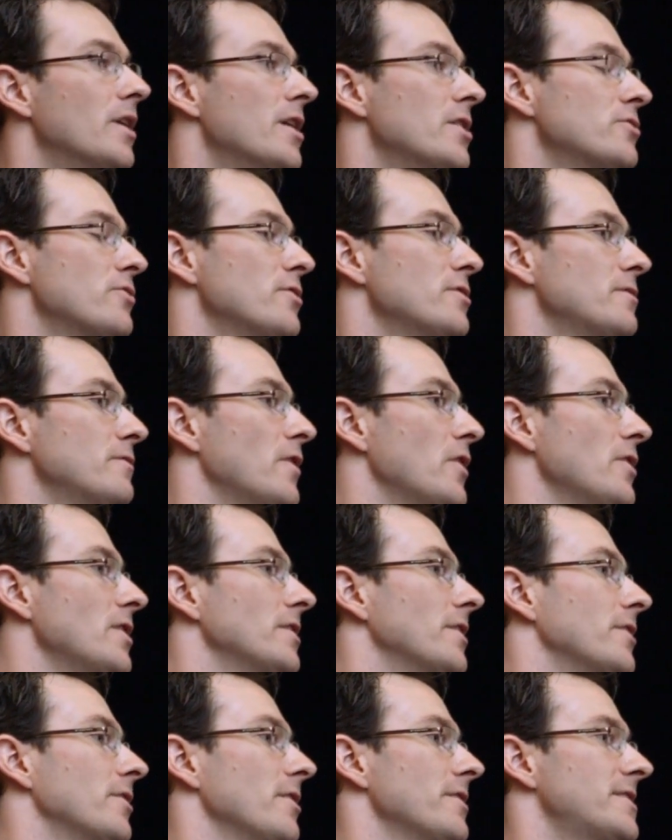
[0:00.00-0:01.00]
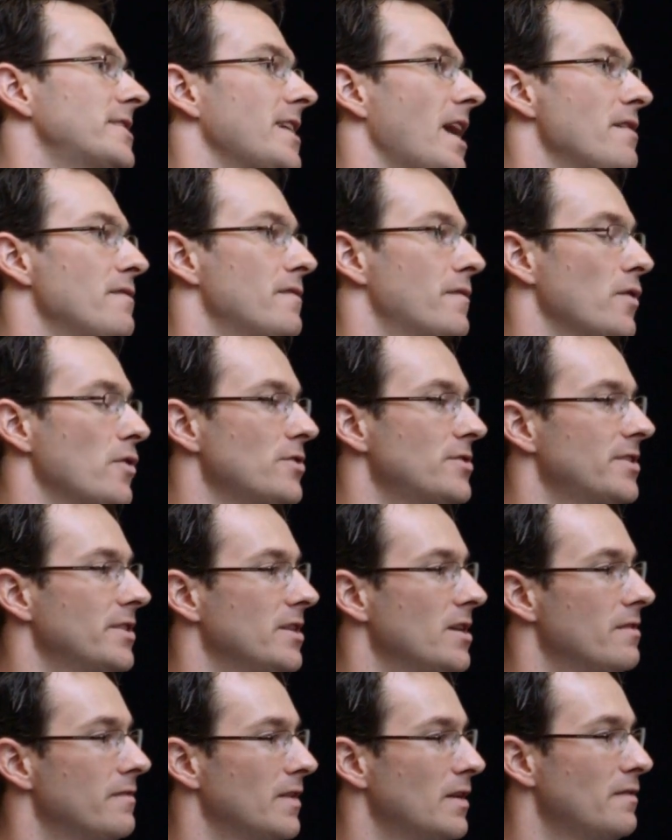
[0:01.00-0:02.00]
So there's very little
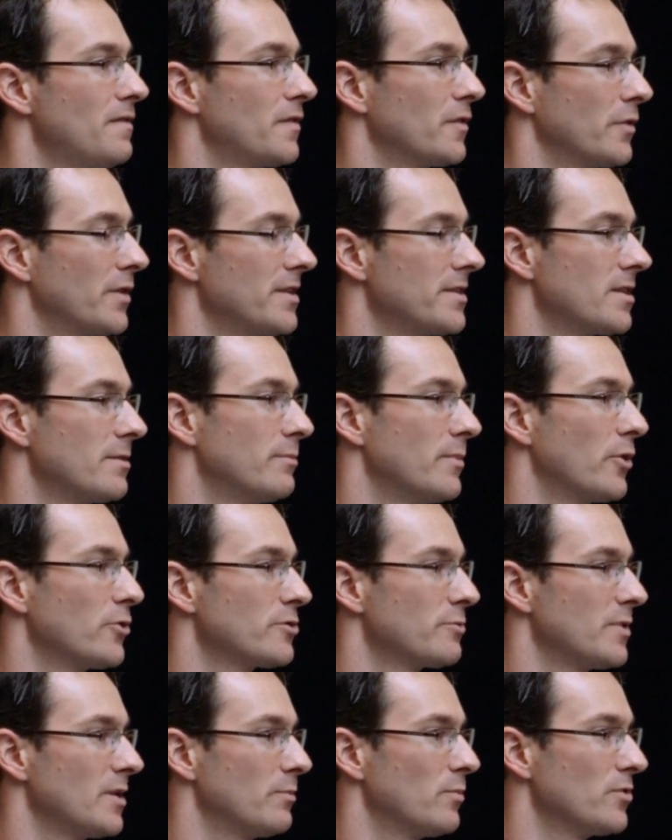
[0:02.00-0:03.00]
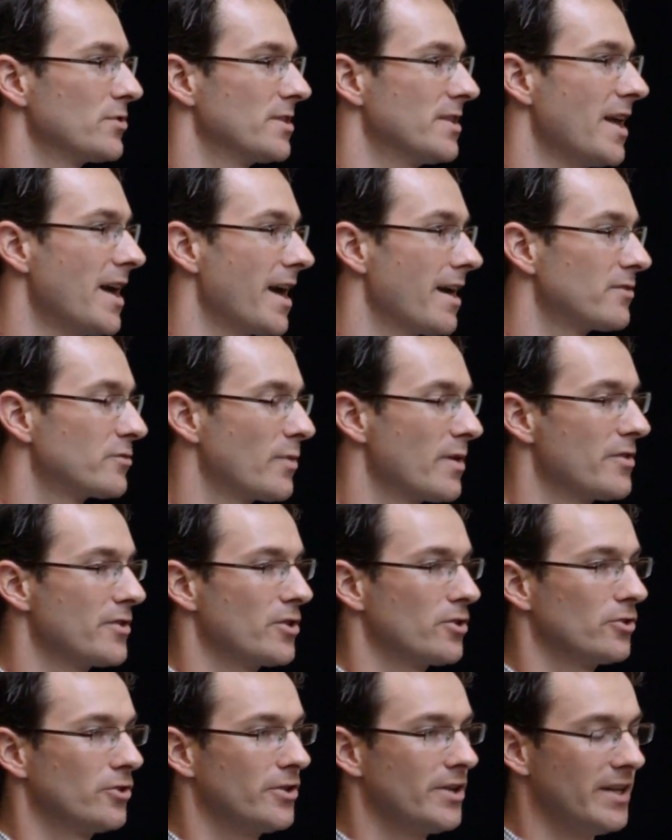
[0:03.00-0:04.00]
diversity of influence in most people's lives, whether
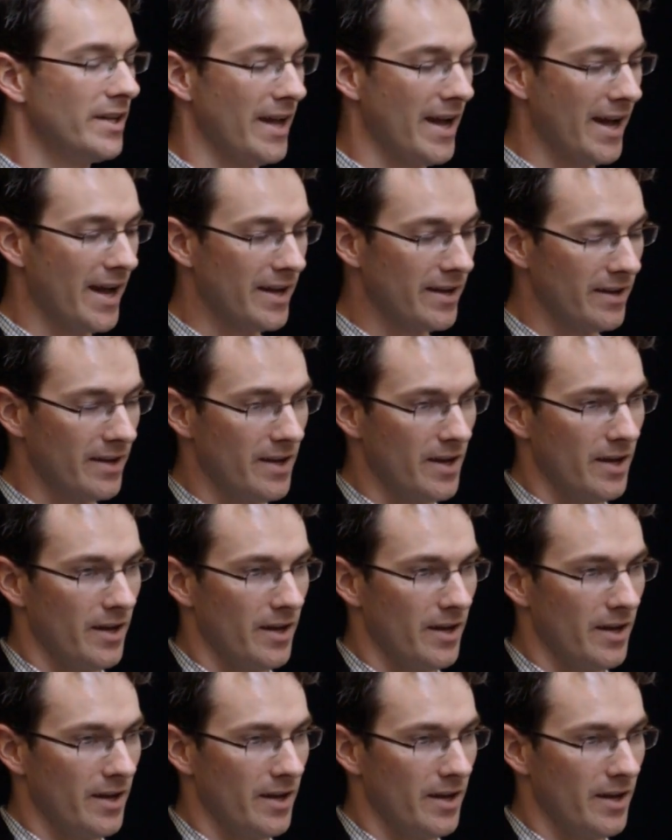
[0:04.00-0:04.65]
you're looking at